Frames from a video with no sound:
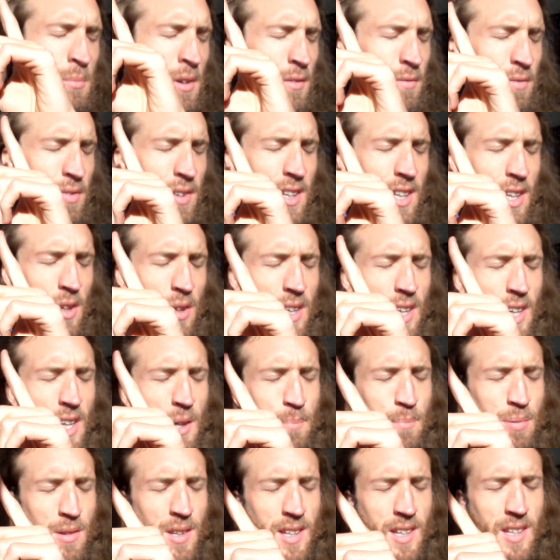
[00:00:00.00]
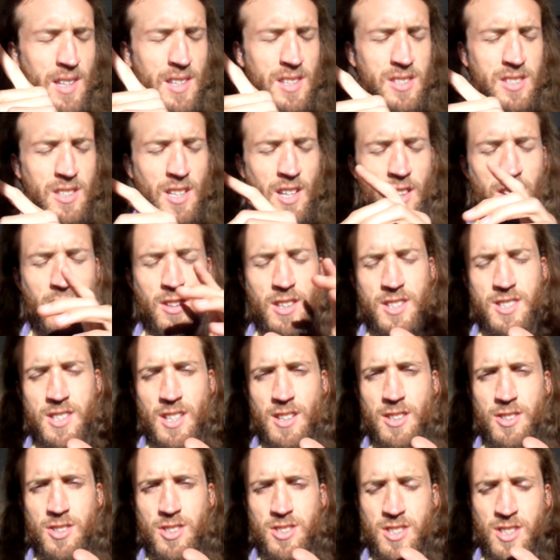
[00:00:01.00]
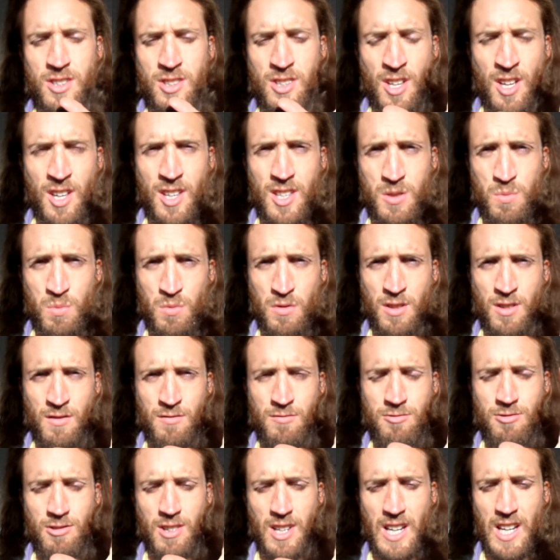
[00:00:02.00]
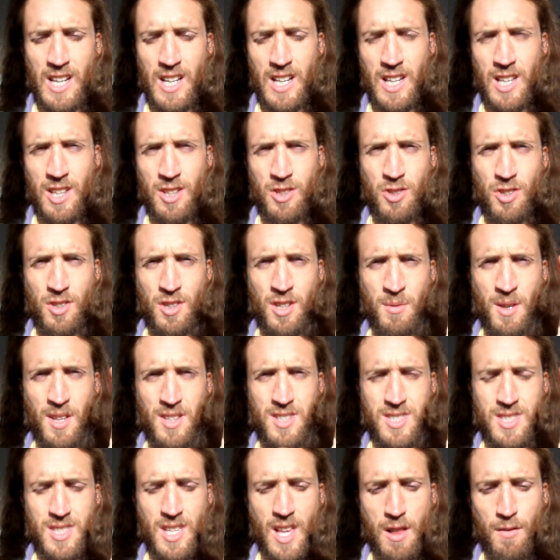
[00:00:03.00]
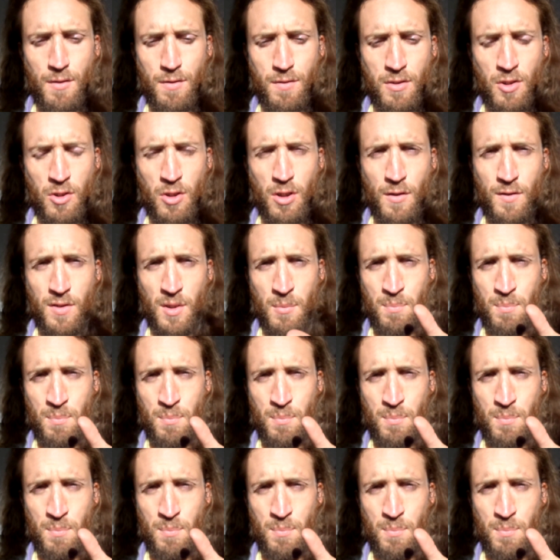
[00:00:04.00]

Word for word: at my video here, please. It's just a nice one, really good about self-love.